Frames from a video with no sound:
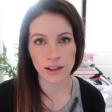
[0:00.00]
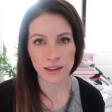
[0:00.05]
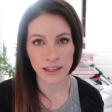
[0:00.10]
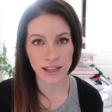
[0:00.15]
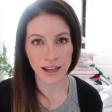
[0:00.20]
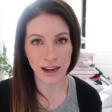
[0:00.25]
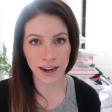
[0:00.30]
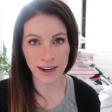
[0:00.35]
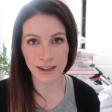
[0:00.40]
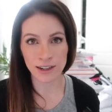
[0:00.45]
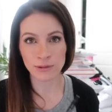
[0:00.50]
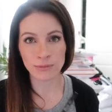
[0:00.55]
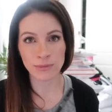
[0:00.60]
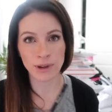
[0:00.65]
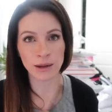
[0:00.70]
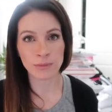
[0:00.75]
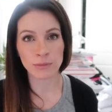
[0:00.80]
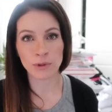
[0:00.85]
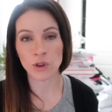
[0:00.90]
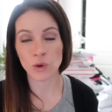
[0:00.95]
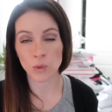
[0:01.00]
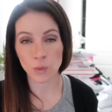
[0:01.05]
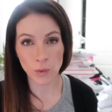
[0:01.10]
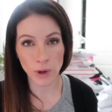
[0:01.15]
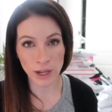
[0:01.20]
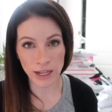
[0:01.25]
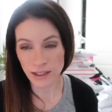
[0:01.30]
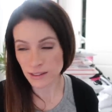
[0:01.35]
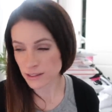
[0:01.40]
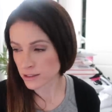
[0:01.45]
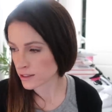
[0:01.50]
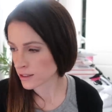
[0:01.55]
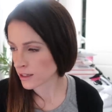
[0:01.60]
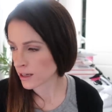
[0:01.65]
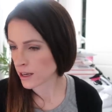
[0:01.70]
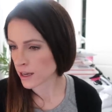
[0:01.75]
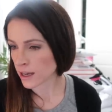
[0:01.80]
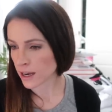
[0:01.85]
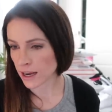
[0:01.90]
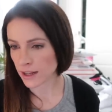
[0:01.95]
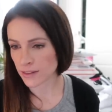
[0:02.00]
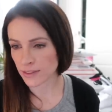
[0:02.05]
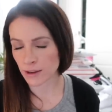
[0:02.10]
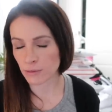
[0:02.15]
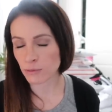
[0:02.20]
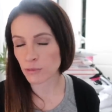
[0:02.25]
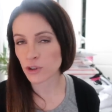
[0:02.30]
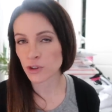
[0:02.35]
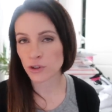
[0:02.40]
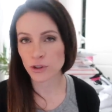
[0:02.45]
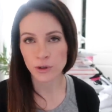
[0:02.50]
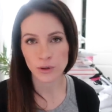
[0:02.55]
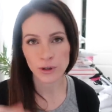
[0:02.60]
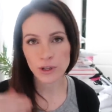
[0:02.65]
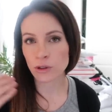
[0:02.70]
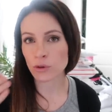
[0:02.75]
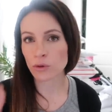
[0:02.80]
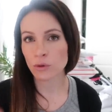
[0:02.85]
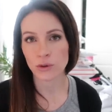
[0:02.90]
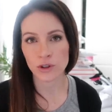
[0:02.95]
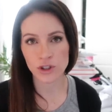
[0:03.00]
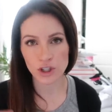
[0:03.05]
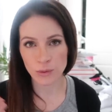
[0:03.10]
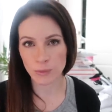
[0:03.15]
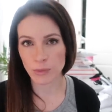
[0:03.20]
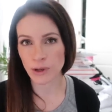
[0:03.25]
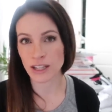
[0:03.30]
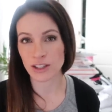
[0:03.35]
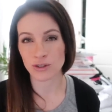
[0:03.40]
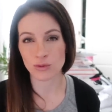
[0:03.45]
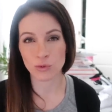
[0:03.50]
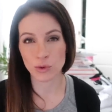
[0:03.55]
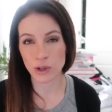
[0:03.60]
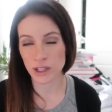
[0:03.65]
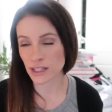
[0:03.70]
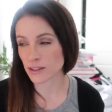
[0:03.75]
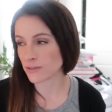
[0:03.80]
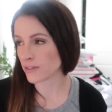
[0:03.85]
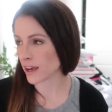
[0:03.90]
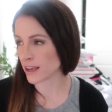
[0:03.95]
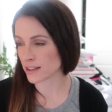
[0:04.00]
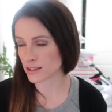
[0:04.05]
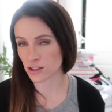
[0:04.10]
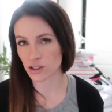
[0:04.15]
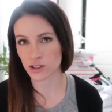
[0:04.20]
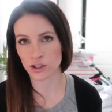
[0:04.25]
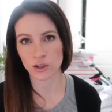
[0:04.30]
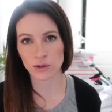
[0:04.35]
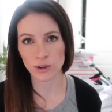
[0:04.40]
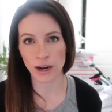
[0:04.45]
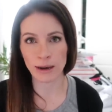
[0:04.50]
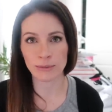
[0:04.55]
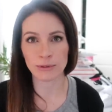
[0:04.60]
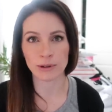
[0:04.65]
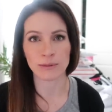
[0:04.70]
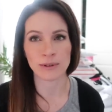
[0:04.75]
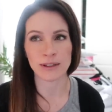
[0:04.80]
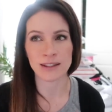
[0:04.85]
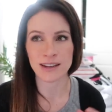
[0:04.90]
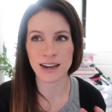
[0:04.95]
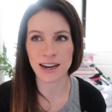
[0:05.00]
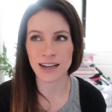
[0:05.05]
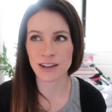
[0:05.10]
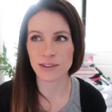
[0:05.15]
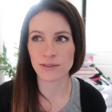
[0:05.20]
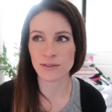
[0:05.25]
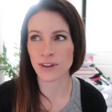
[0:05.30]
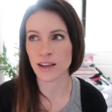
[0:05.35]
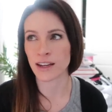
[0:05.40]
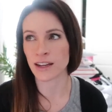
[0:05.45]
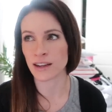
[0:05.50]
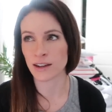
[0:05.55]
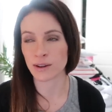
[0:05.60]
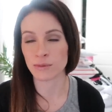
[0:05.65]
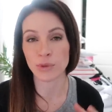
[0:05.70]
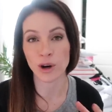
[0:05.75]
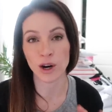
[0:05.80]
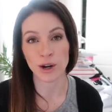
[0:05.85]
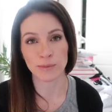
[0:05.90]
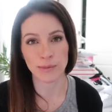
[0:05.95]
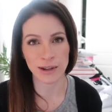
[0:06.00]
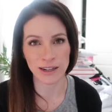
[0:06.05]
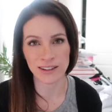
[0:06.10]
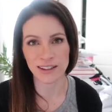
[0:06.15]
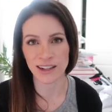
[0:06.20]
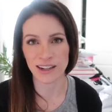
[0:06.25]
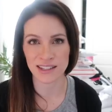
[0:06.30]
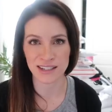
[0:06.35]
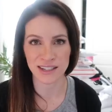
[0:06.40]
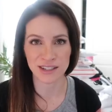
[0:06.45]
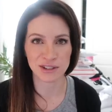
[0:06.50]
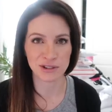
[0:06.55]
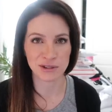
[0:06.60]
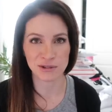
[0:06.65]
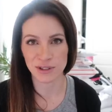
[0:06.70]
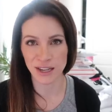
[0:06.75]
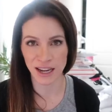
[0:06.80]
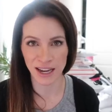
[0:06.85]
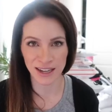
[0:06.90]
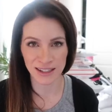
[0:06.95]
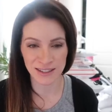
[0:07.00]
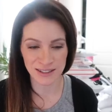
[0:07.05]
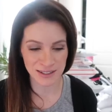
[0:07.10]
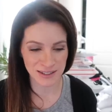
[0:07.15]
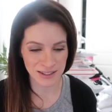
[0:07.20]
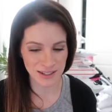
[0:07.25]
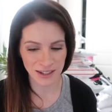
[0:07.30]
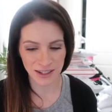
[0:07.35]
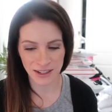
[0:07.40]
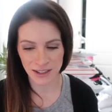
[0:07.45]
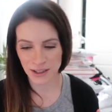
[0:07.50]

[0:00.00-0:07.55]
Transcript: the item name and the weight. And then when you're going through the shipping, it's really fastest to grab them. It's kind of like compartmentalizing two tasks.